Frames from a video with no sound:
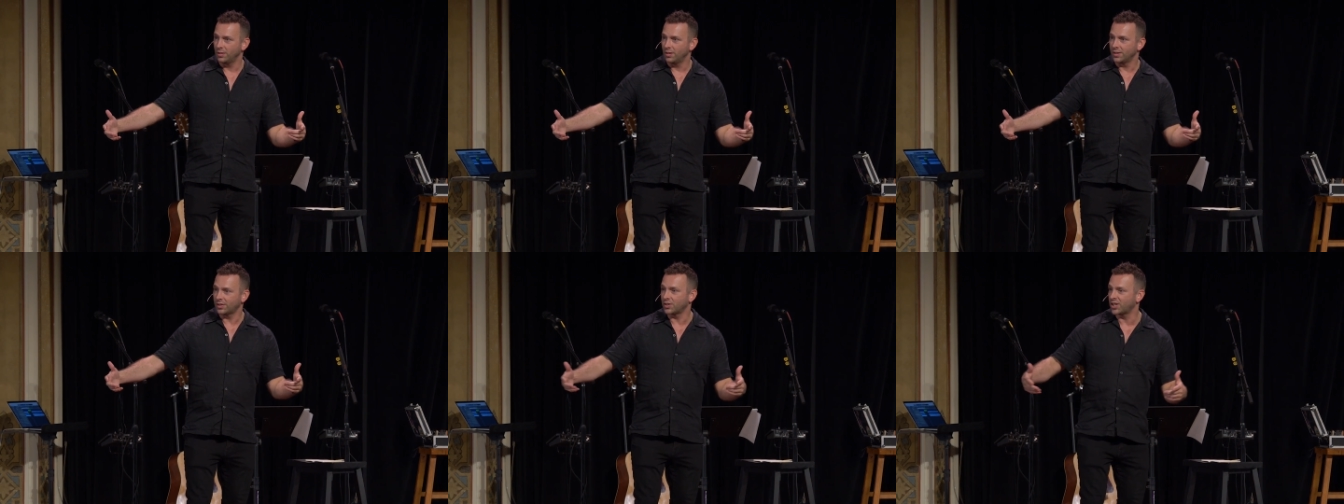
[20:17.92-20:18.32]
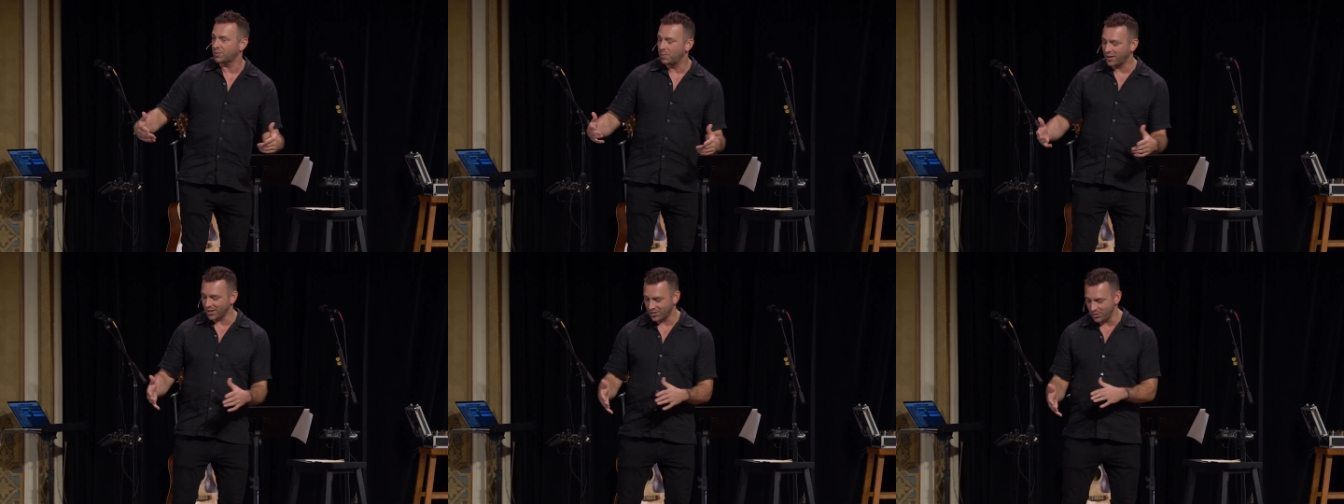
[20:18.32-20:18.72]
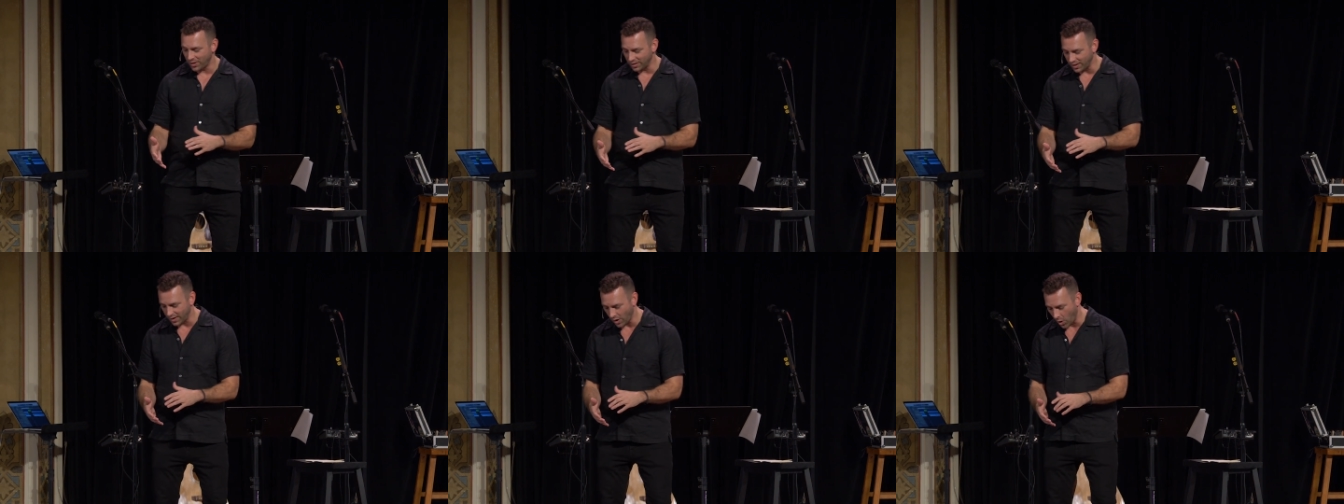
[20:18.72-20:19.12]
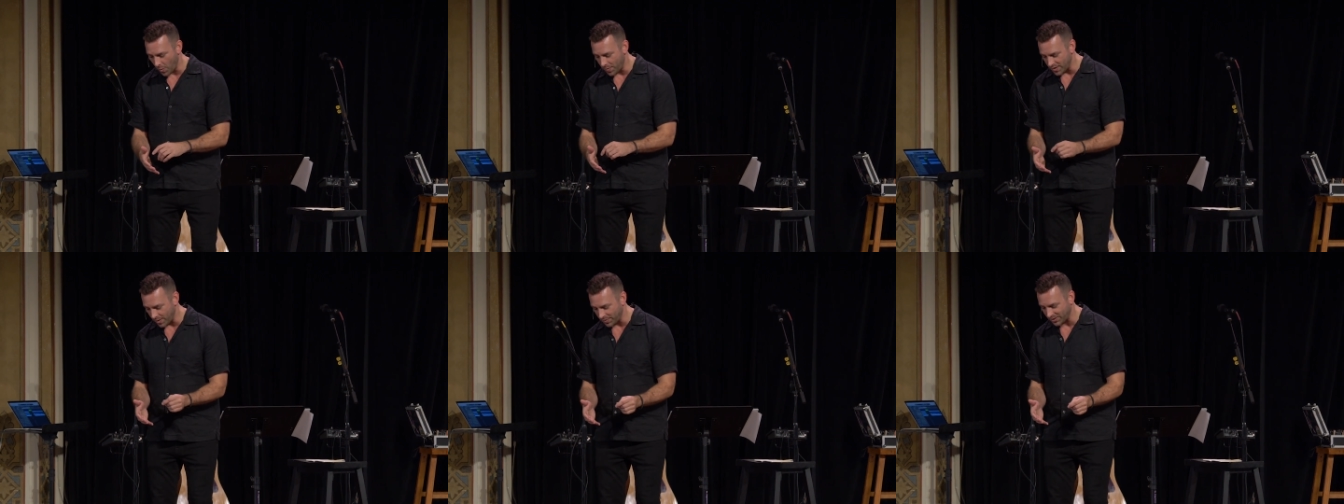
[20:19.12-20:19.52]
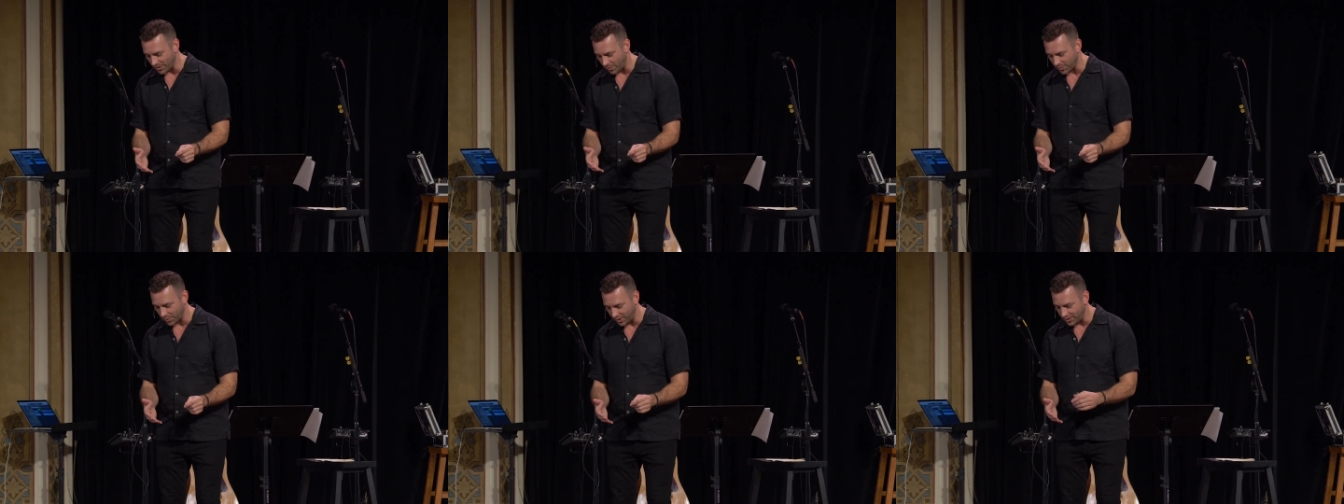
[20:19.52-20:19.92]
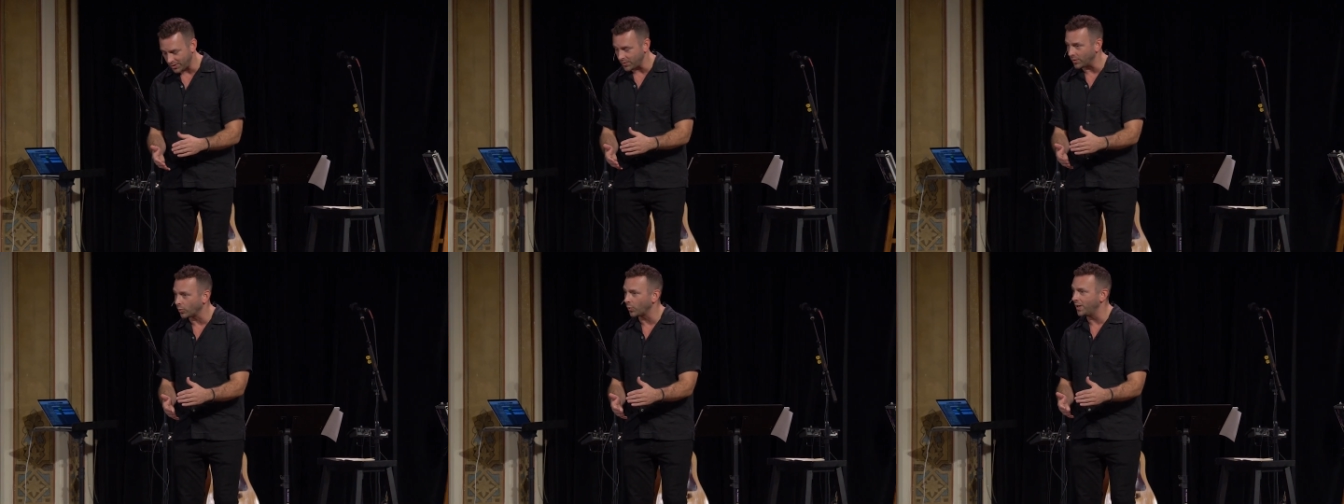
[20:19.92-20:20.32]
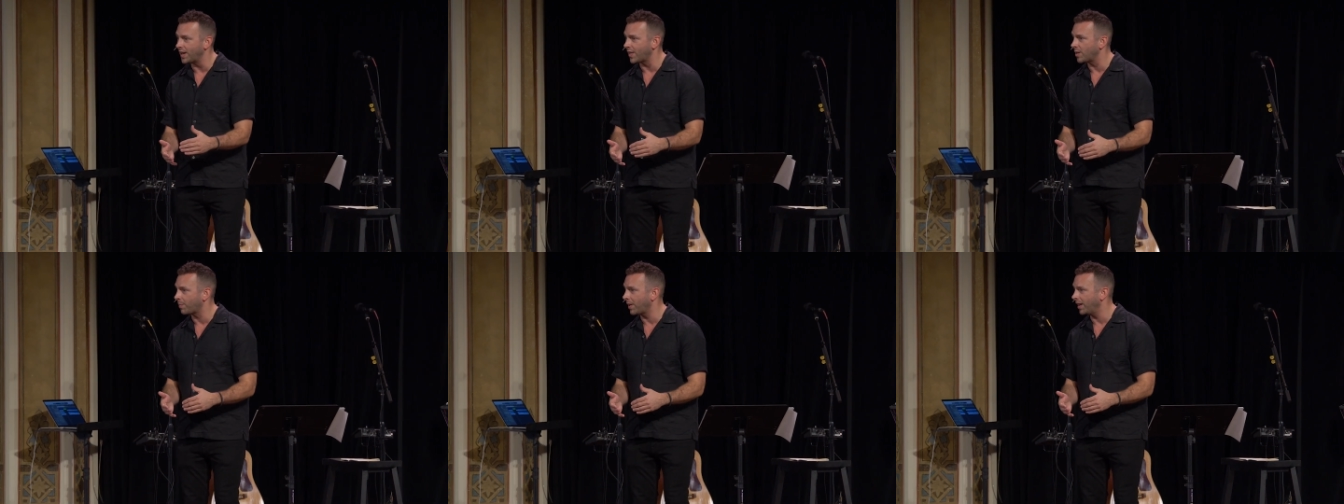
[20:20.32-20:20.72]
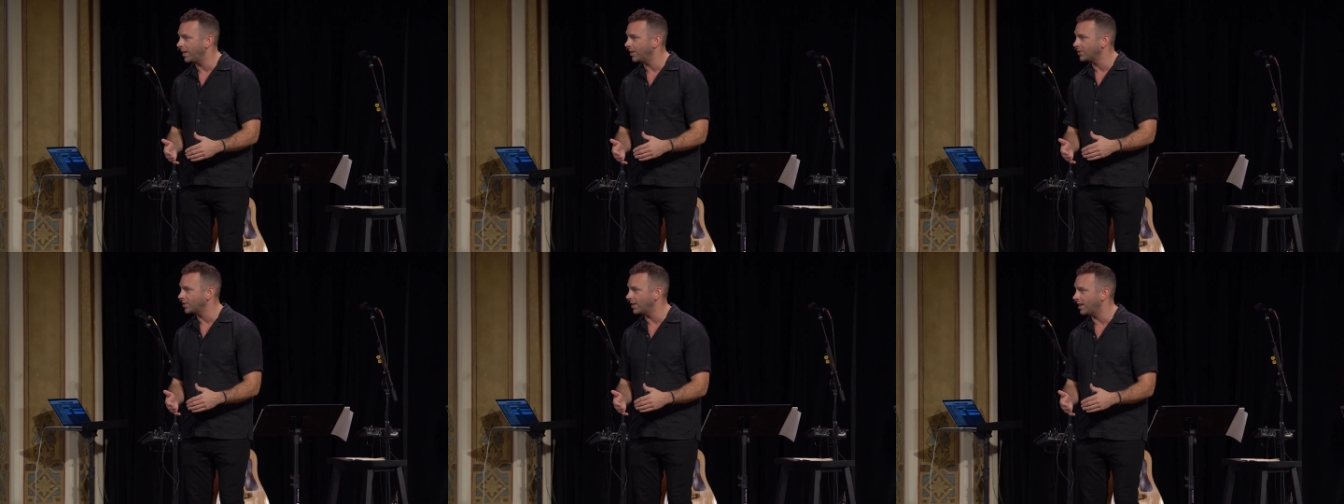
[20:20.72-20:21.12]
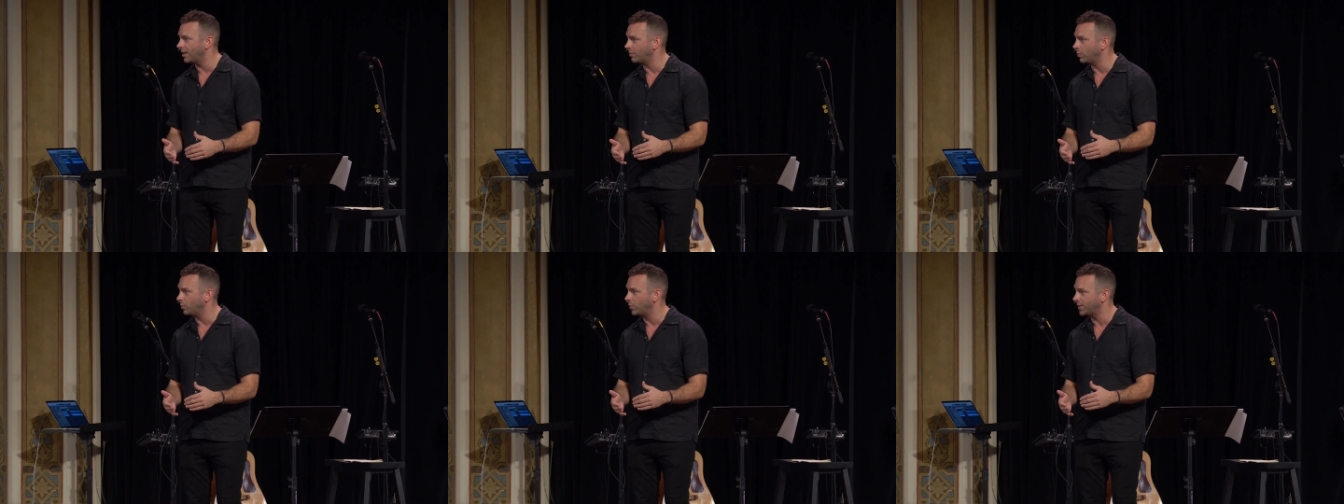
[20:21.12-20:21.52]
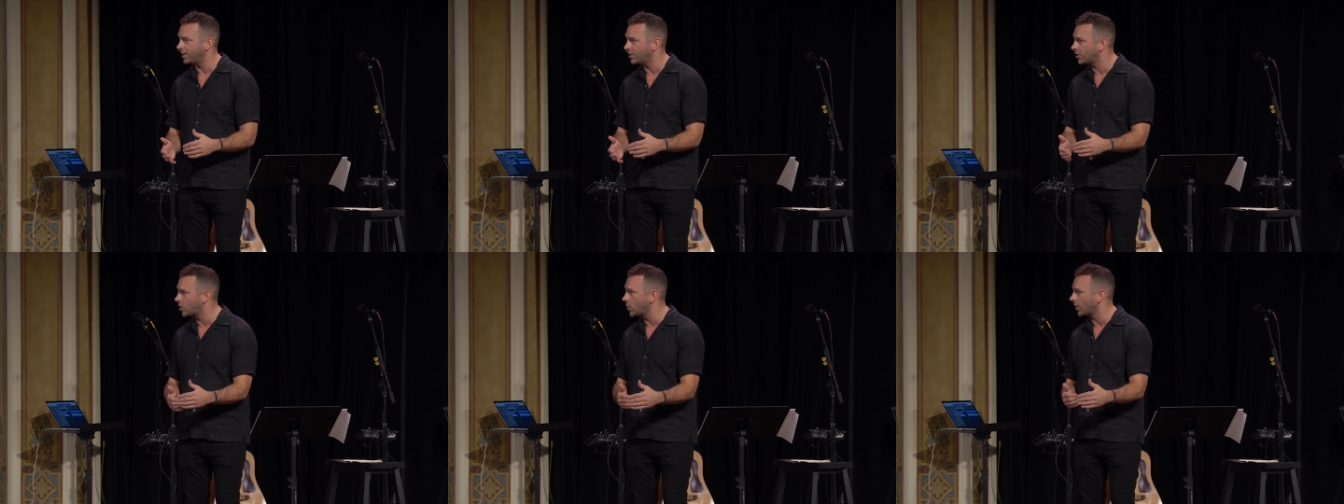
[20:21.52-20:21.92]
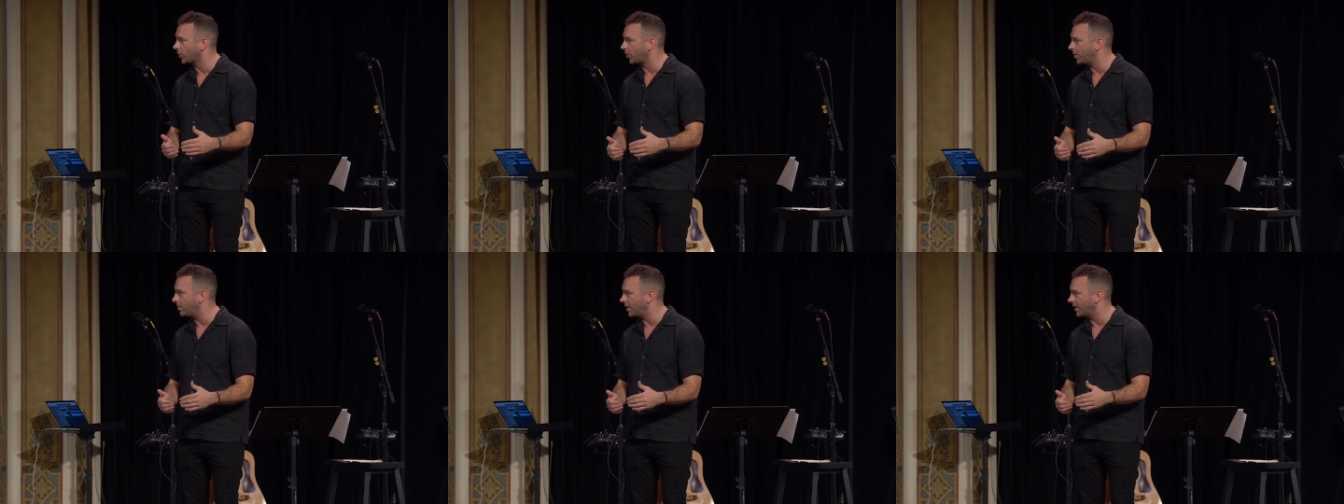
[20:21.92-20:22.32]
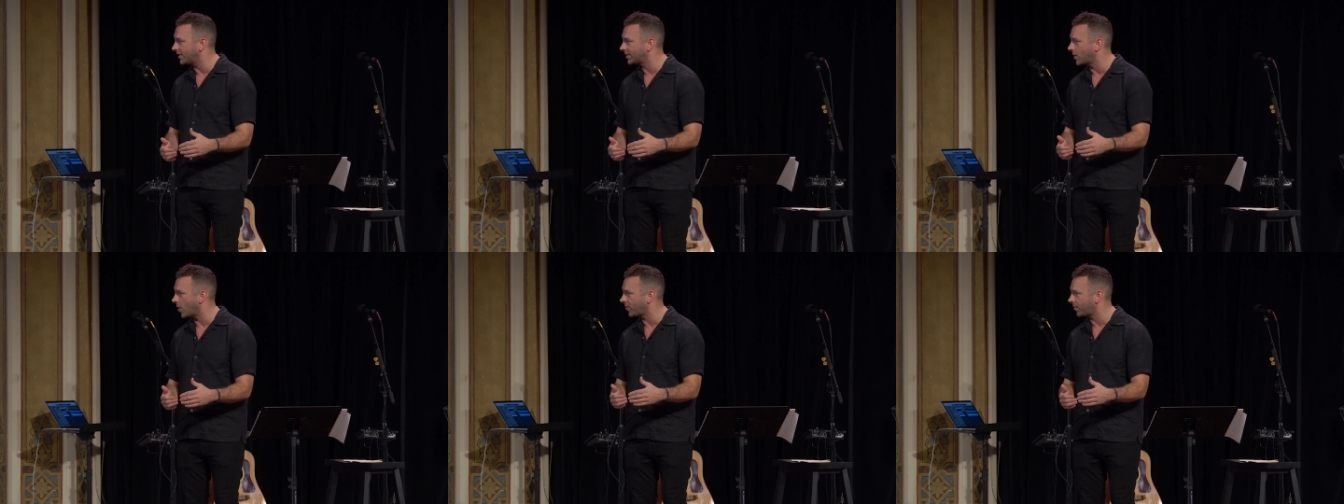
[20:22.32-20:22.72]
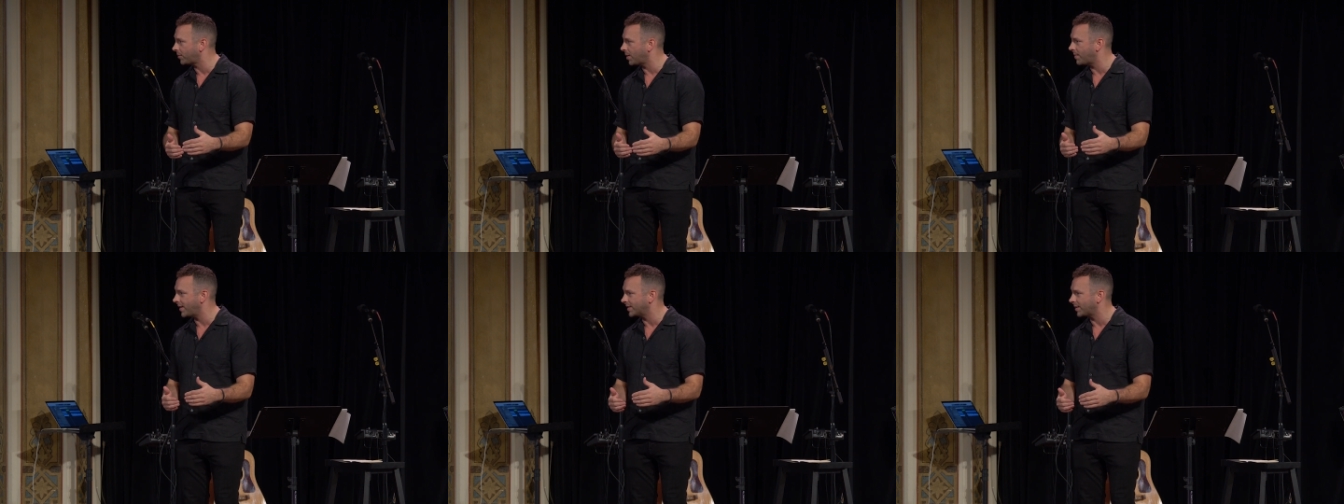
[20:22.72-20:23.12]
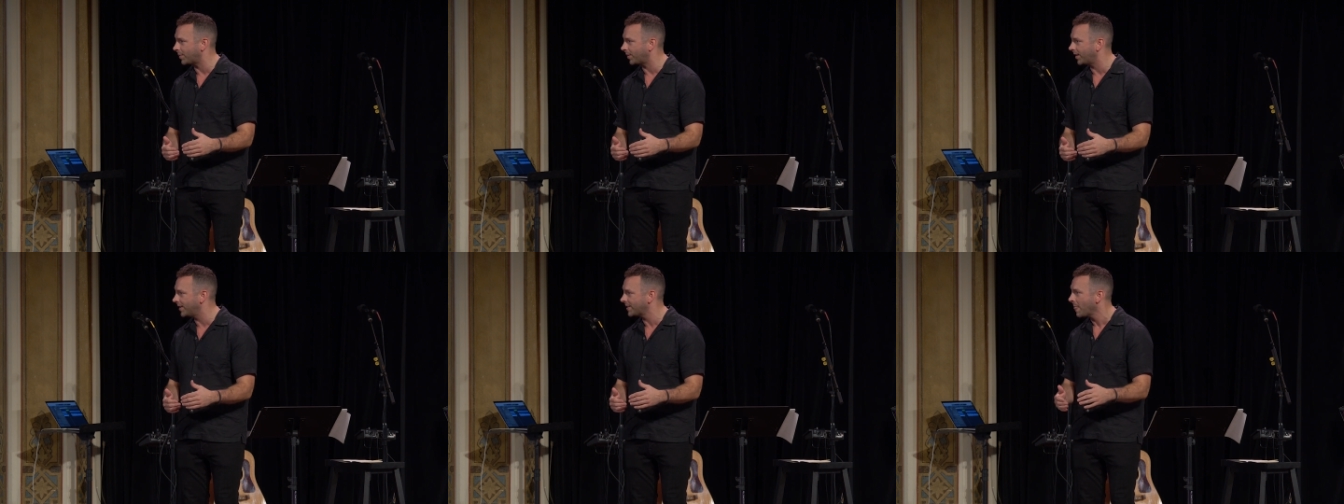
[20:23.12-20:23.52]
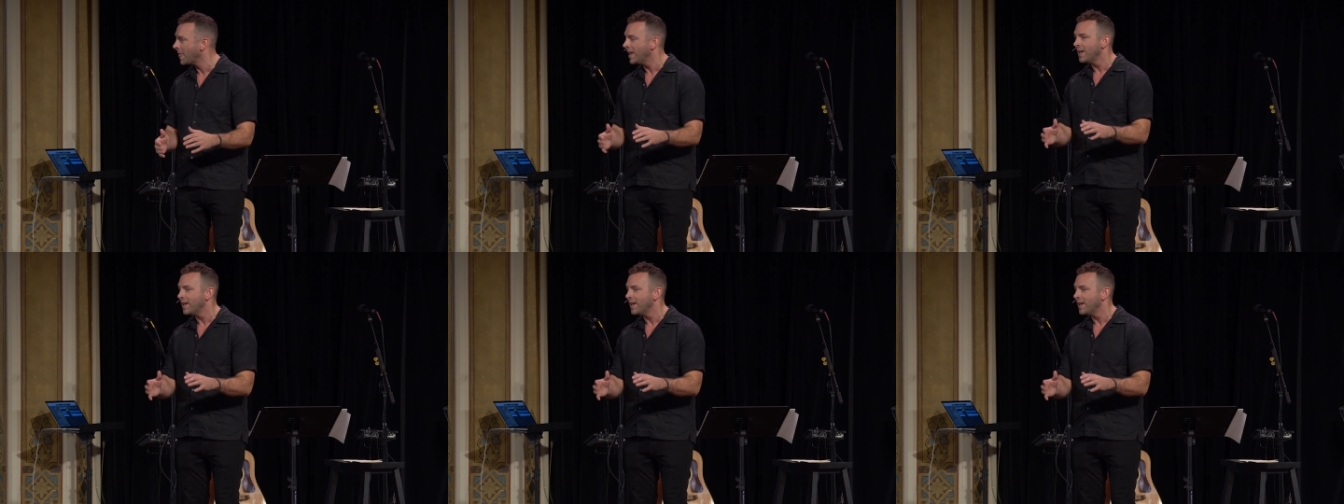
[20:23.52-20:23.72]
So just because you can like open up Psalm 22 and read on the page and within 2 or 3 minutes go from lament to praise,